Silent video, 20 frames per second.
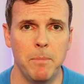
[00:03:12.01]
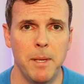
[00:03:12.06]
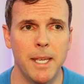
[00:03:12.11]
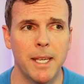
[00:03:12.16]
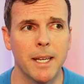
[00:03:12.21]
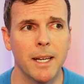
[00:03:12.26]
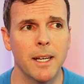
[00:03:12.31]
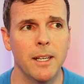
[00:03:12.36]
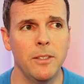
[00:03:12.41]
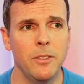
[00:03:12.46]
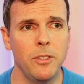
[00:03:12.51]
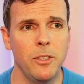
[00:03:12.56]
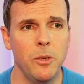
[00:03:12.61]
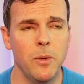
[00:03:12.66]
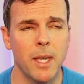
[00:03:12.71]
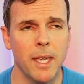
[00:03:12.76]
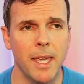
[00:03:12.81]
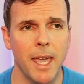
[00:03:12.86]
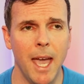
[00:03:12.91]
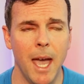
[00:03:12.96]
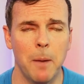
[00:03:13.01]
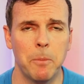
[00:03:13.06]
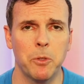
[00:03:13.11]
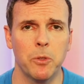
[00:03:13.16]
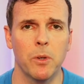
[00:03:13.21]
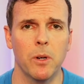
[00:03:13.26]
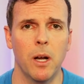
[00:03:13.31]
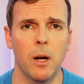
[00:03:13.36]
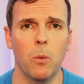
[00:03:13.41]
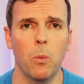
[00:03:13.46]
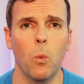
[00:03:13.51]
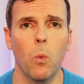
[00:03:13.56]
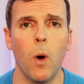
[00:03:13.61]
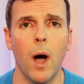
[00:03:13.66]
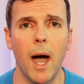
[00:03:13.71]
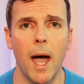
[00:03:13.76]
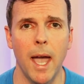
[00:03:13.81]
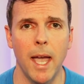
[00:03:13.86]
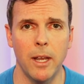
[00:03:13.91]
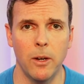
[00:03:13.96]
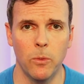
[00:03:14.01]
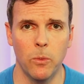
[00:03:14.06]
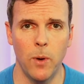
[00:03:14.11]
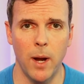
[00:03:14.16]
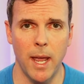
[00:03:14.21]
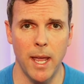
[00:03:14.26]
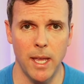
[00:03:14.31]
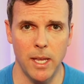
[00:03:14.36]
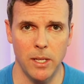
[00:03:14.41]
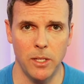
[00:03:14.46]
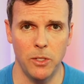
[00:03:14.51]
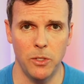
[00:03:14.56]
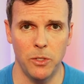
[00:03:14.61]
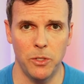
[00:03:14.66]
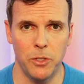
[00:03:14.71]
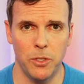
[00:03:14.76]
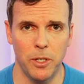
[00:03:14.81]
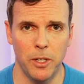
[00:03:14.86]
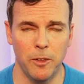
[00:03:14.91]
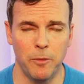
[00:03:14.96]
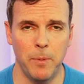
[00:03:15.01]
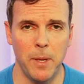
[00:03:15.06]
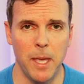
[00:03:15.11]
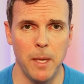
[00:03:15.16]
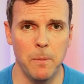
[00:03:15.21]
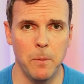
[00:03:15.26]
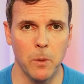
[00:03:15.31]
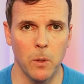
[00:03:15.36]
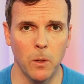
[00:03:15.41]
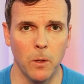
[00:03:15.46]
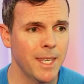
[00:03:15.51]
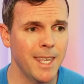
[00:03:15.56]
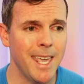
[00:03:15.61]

because you can capture a wide range of people.